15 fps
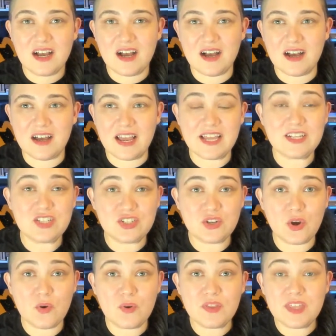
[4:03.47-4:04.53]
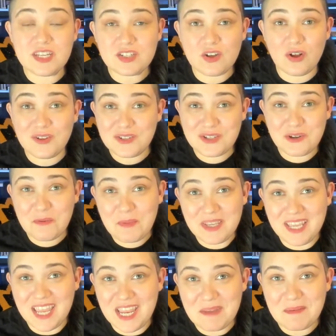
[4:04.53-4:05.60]
And so this also
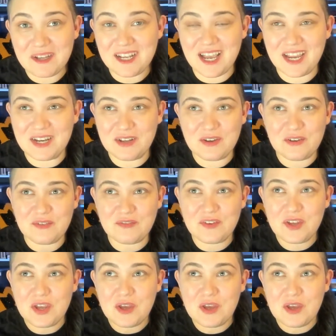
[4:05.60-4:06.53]
became a kind of